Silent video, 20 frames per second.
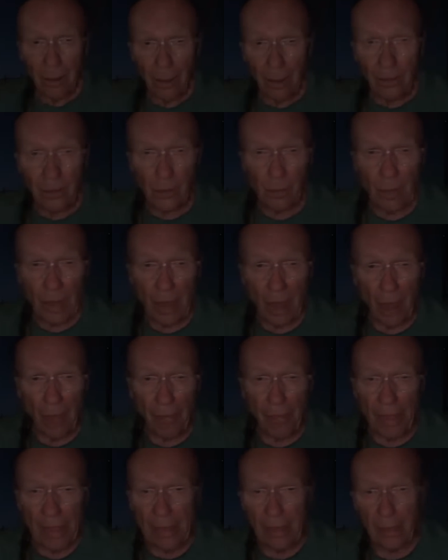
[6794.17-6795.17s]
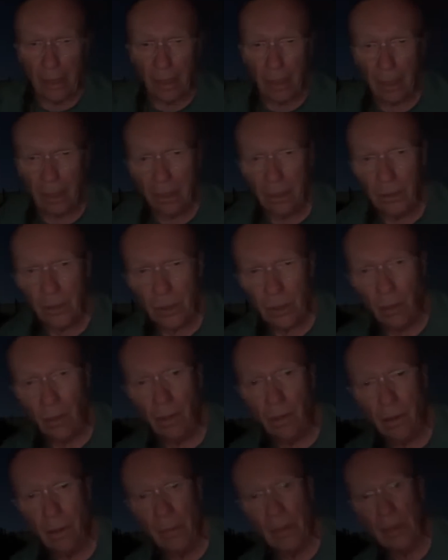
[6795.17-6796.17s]
to be authentic. And so
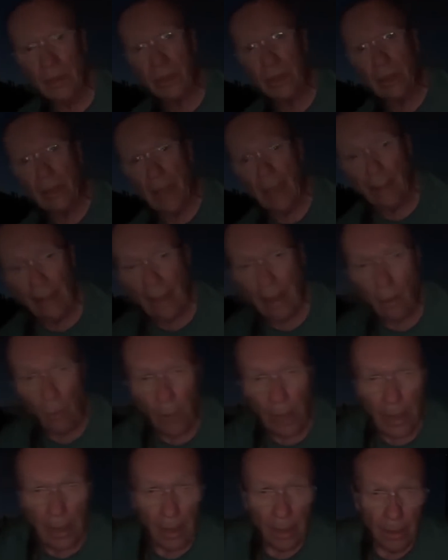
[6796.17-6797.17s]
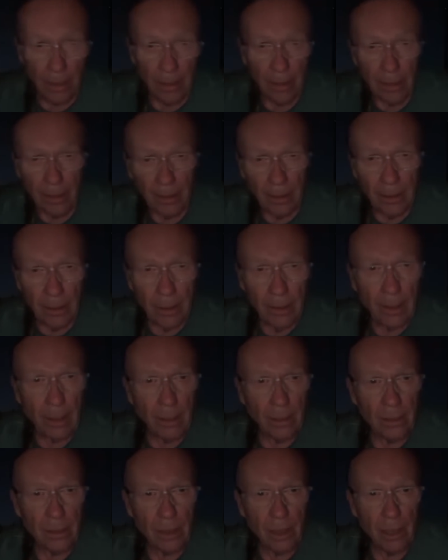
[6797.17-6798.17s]
I'm going to stay that way
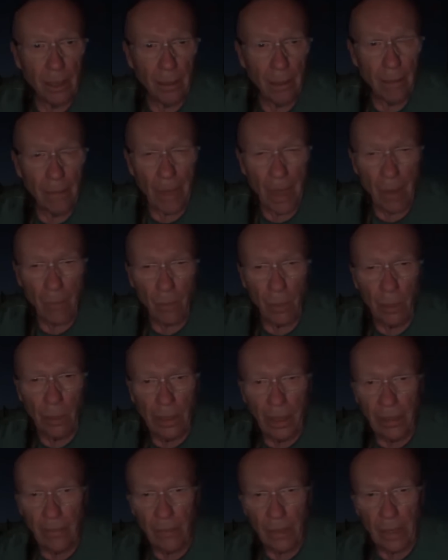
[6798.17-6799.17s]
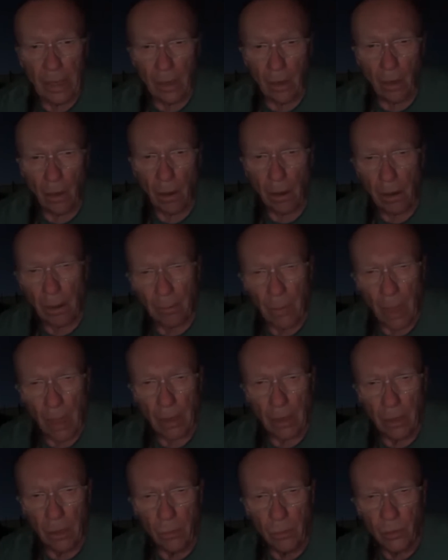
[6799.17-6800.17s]
because I'm not really even at heart. I'm not a
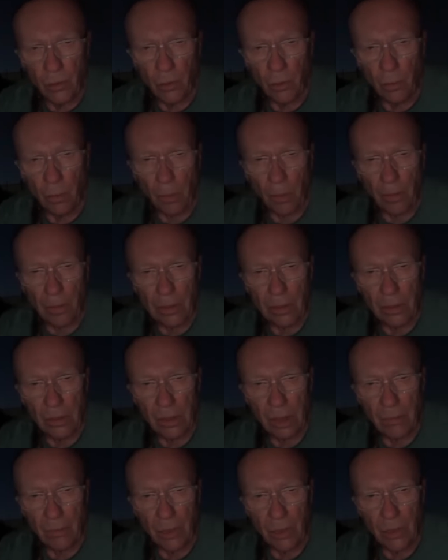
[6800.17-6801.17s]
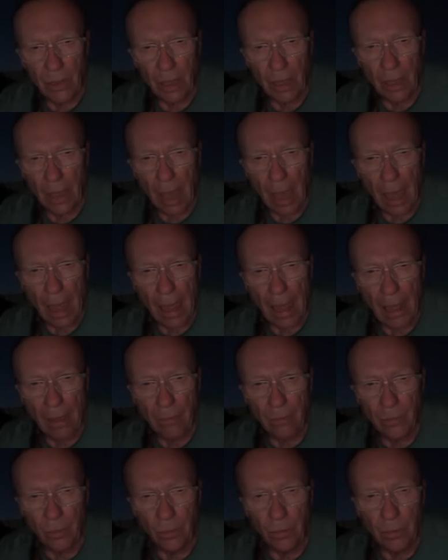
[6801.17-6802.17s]
YouTuber. I'm just a guy
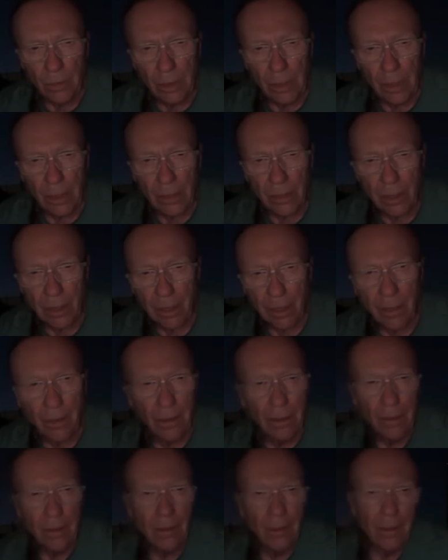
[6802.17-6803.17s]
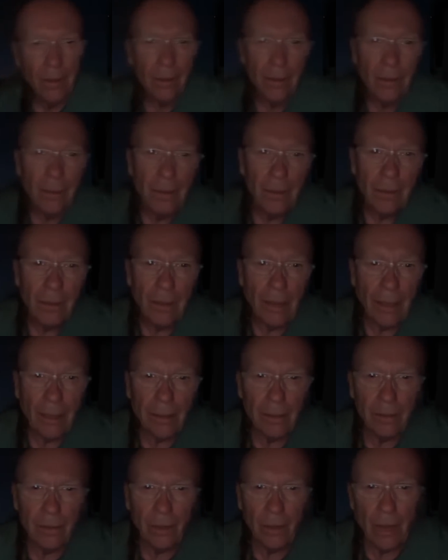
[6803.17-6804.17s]
out doing this, you know,
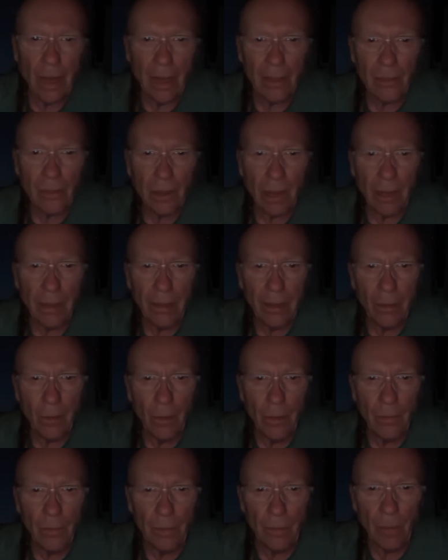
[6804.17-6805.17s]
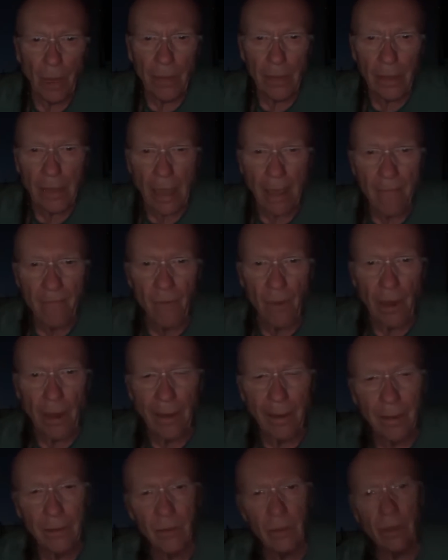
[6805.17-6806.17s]
and you guys are out here with me by the
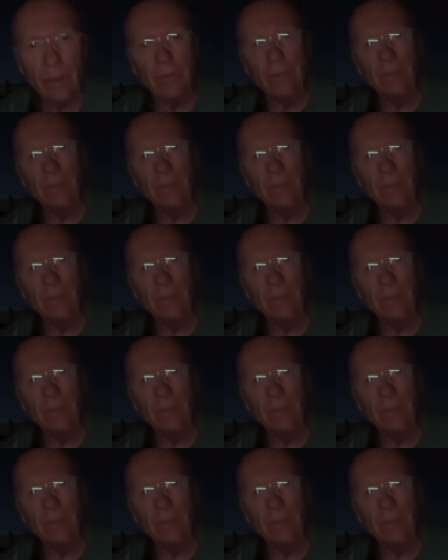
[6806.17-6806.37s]
campfire. So,